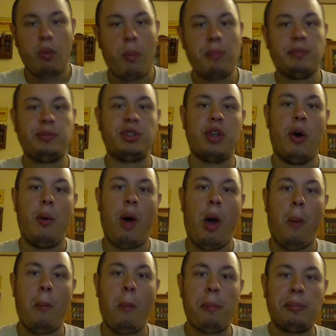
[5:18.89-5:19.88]
So,
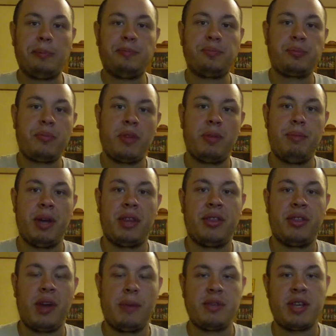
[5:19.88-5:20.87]
uh, big
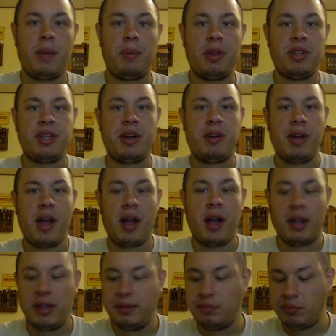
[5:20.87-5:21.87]
thumbs up on the
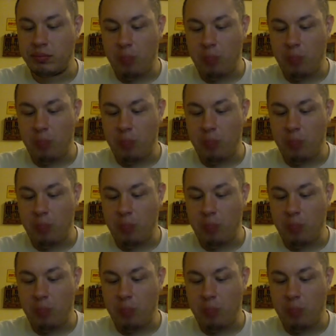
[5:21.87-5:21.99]
teriyaki